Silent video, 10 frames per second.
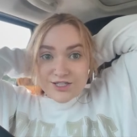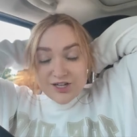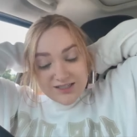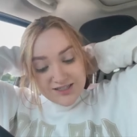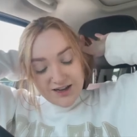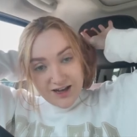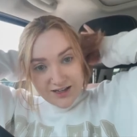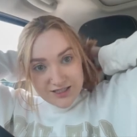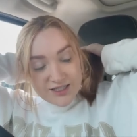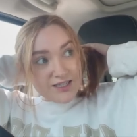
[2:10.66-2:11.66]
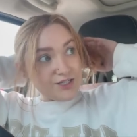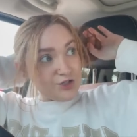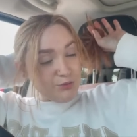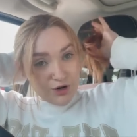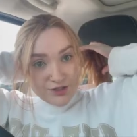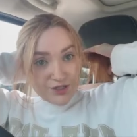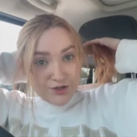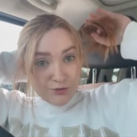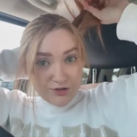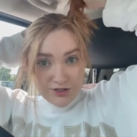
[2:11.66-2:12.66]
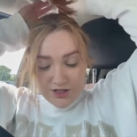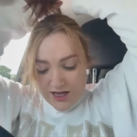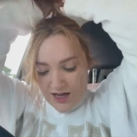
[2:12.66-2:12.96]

just got to Barnes & Noble.